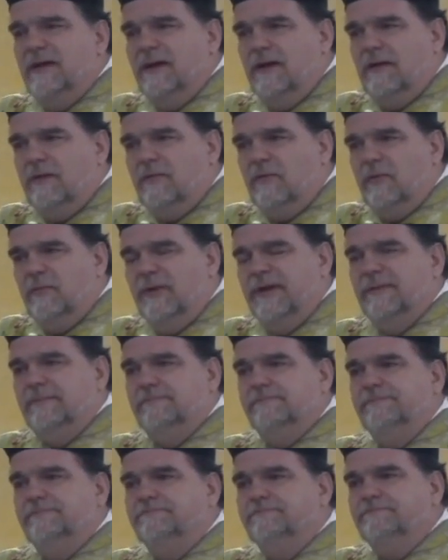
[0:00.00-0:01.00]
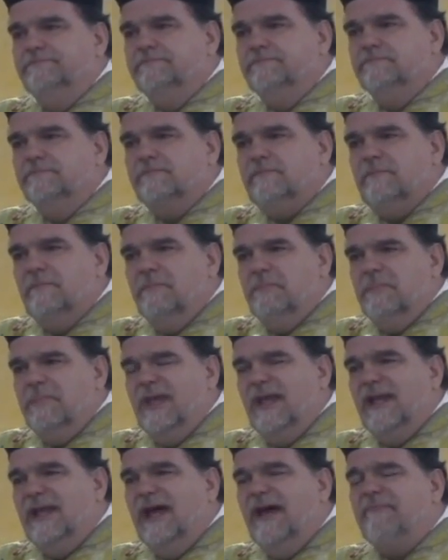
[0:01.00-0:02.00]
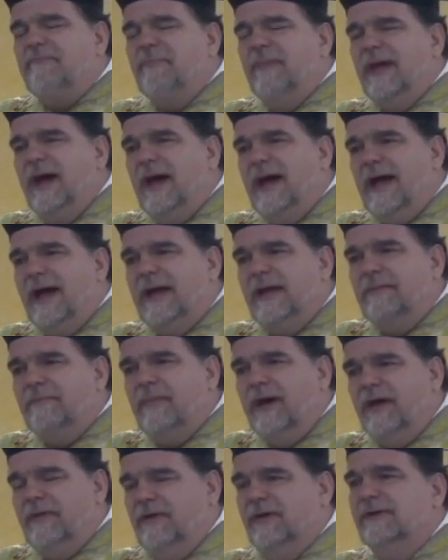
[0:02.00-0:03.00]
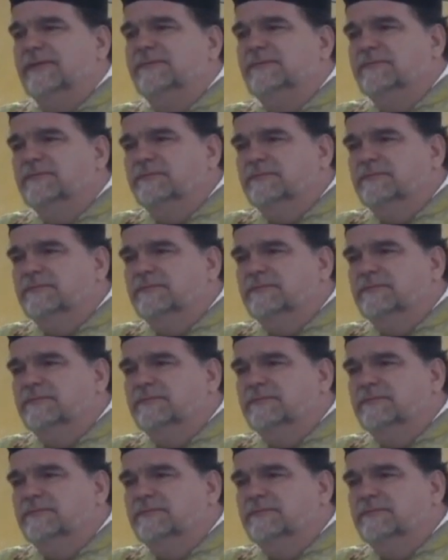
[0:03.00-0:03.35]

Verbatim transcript: a woman. He left behind a mother.